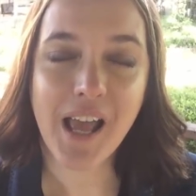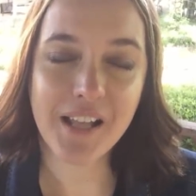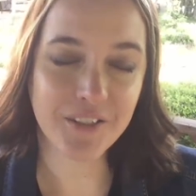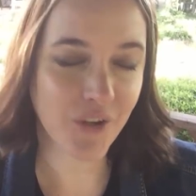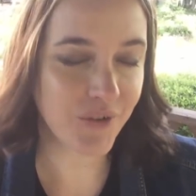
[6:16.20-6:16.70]

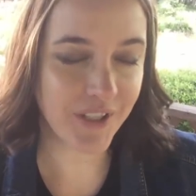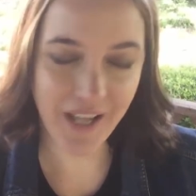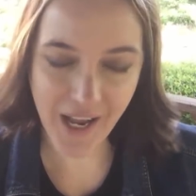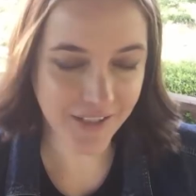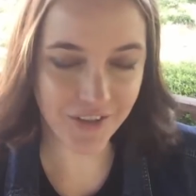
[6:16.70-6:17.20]
And so
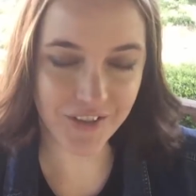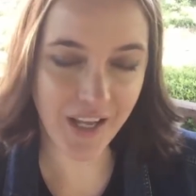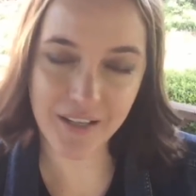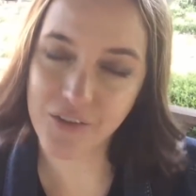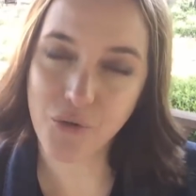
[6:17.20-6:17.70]
today I just
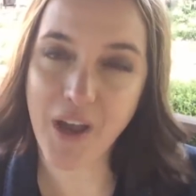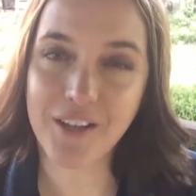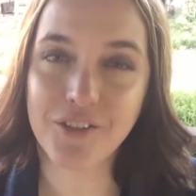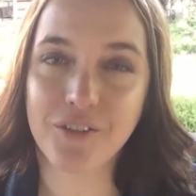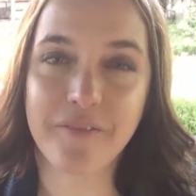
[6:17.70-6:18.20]
stand in the
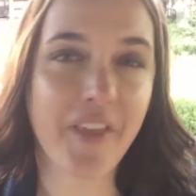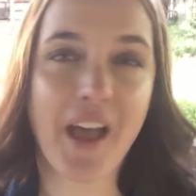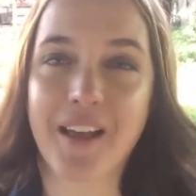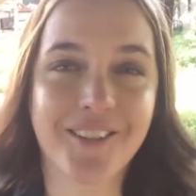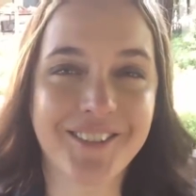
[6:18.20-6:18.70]
gratitude of
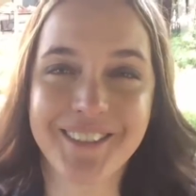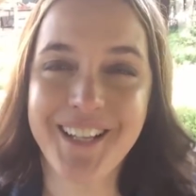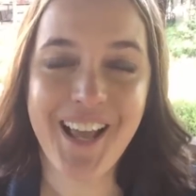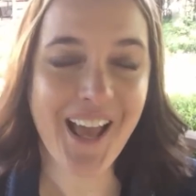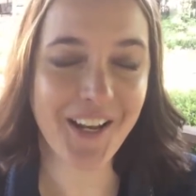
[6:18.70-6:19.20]
that
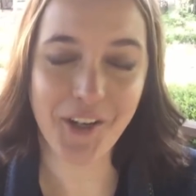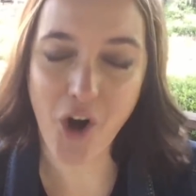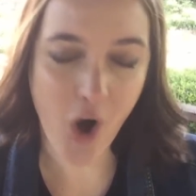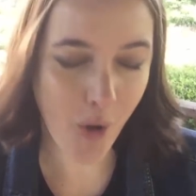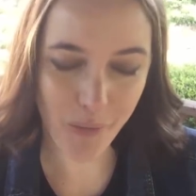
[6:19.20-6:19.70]
and I
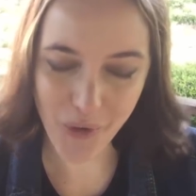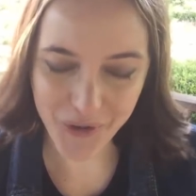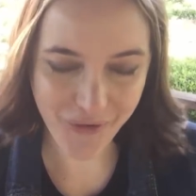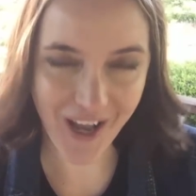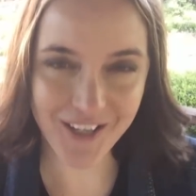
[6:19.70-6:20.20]
call more
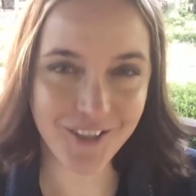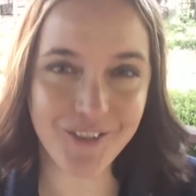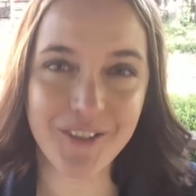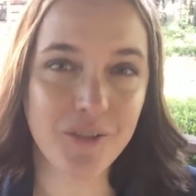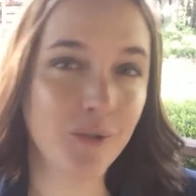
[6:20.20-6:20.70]

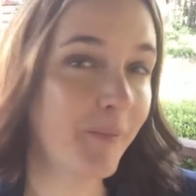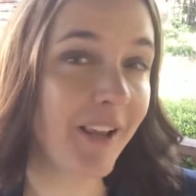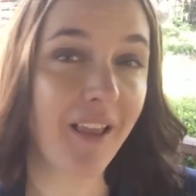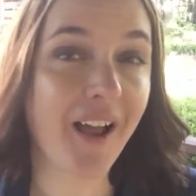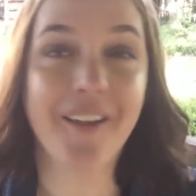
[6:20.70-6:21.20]
gratitude into
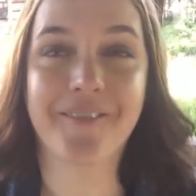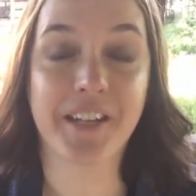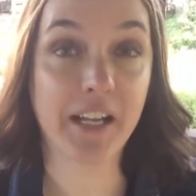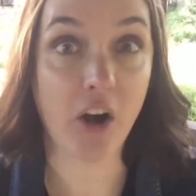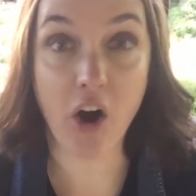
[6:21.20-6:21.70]
my life
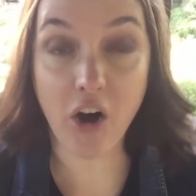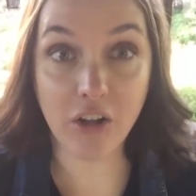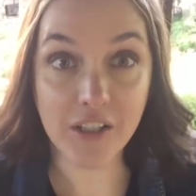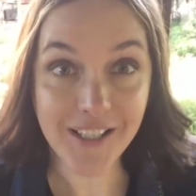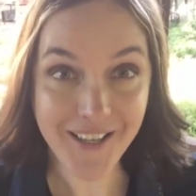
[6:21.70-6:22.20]
and I
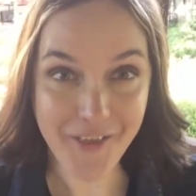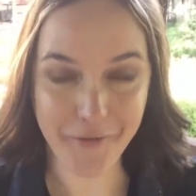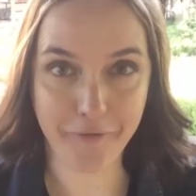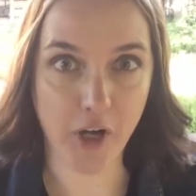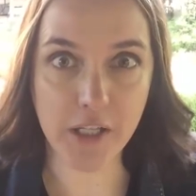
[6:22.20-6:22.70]
call the
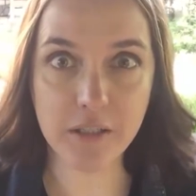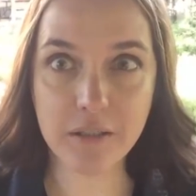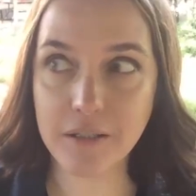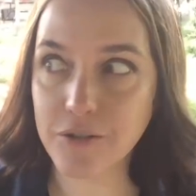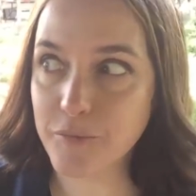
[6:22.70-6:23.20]

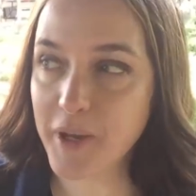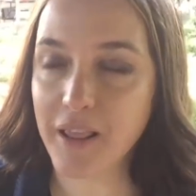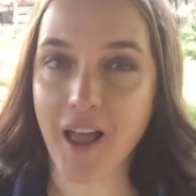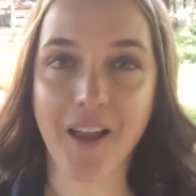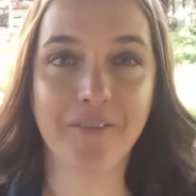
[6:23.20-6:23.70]
funds into my
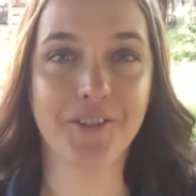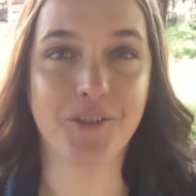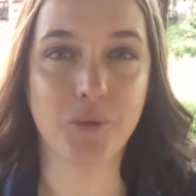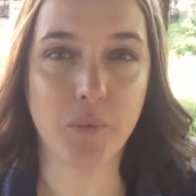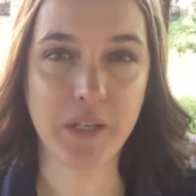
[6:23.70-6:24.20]
life to
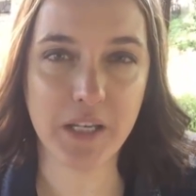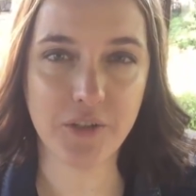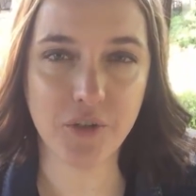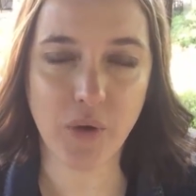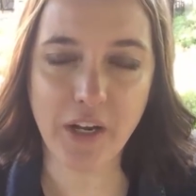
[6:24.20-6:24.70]
do what we need
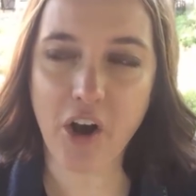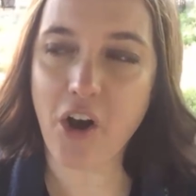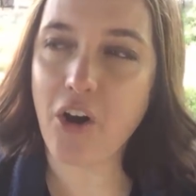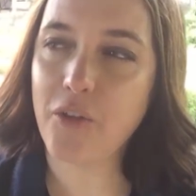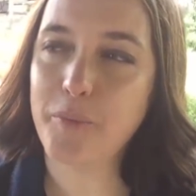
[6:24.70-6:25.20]
to do. I
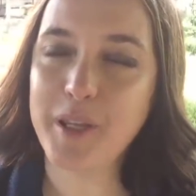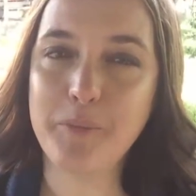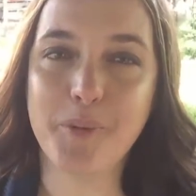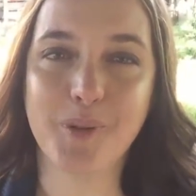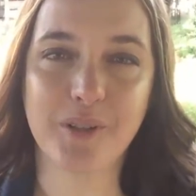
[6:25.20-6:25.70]
call the
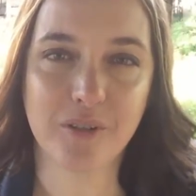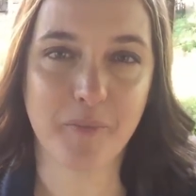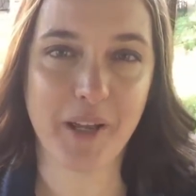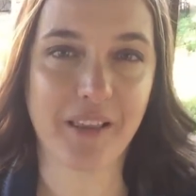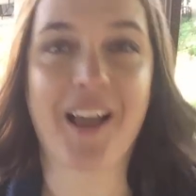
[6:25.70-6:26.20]
people into
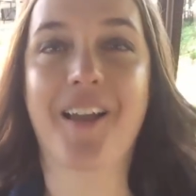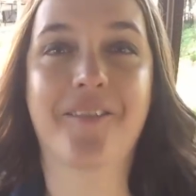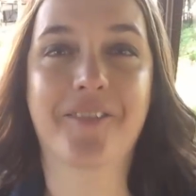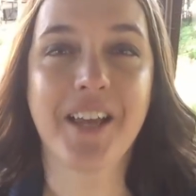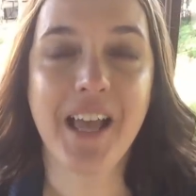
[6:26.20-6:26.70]
my
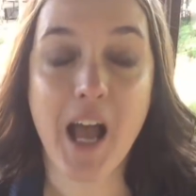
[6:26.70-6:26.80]
life.